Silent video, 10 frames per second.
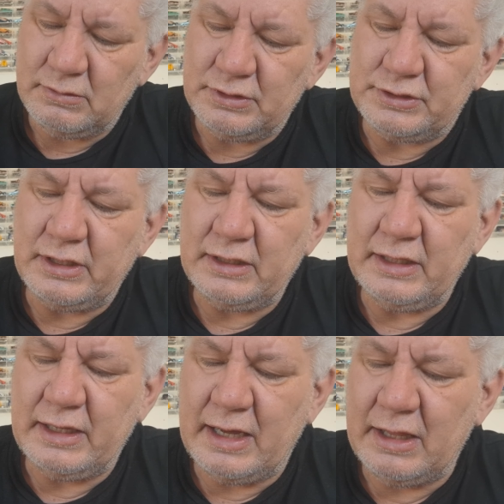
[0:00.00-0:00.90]
sitting
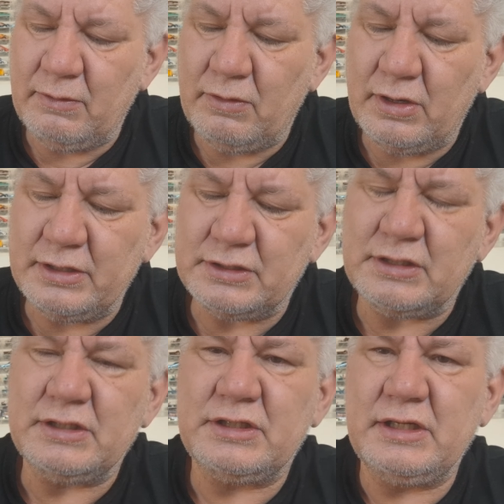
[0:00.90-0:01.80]
there. Otherwise,
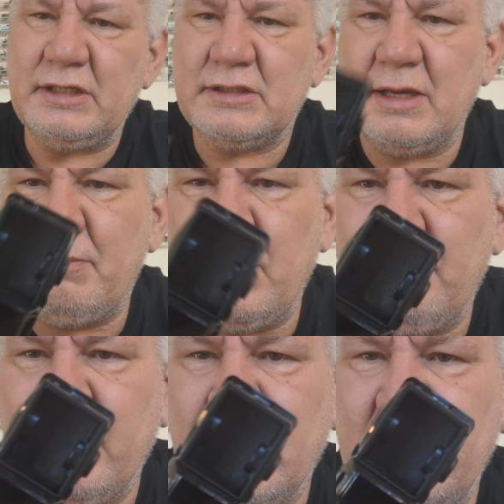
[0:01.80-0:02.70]
she's a
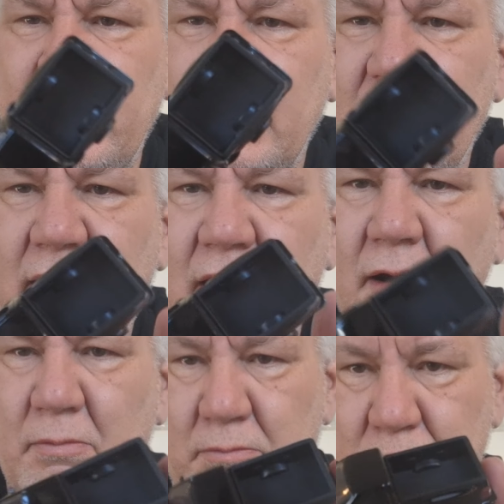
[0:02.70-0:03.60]
perfectly
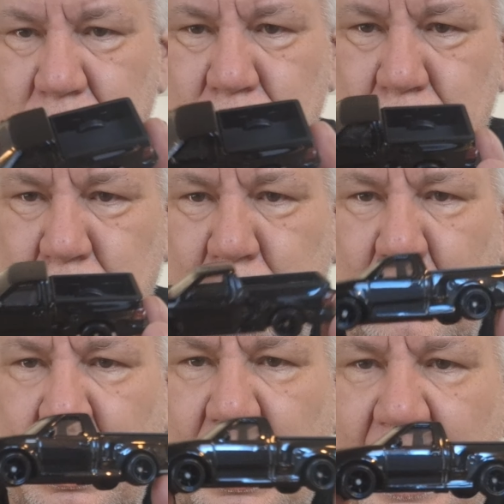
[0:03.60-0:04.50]

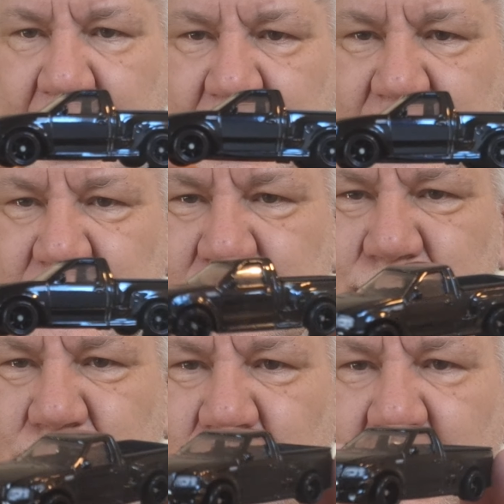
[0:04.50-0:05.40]
black
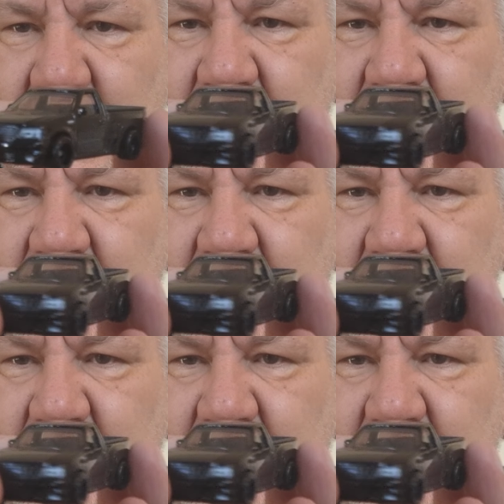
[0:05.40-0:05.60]
truck.